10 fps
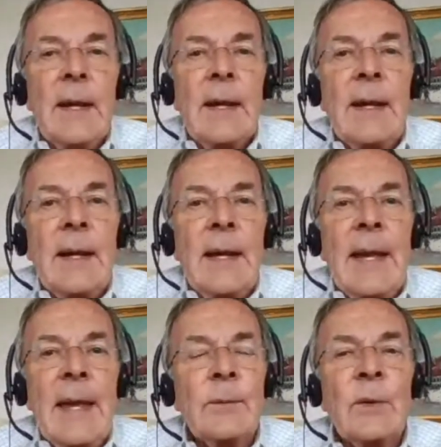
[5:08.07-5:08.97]

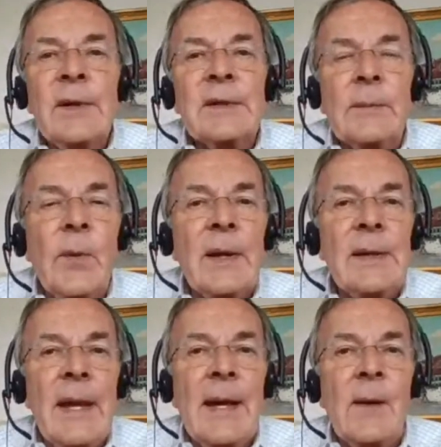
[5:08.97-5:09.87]
And we're at the point
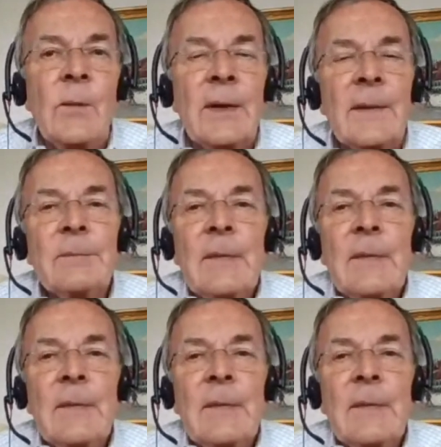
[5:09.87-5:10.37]
now where